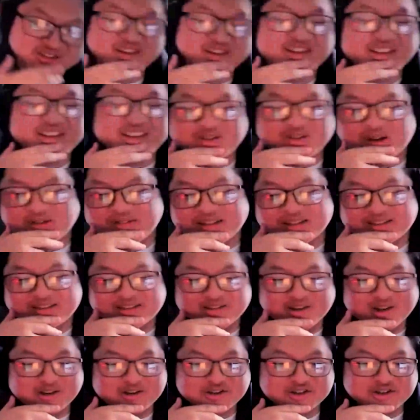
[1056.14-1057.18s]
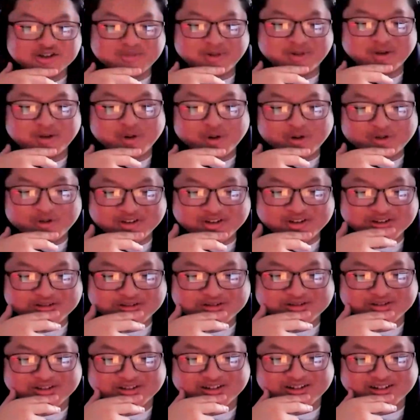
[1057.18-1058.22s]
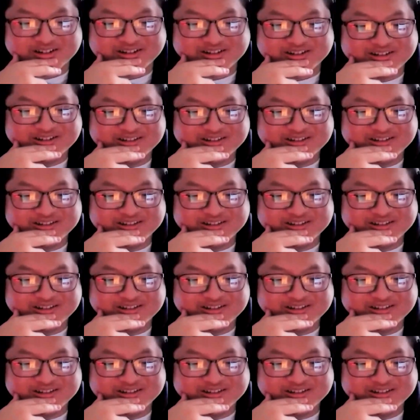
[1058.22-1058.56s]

think they still have that scholarship on hold for you, or?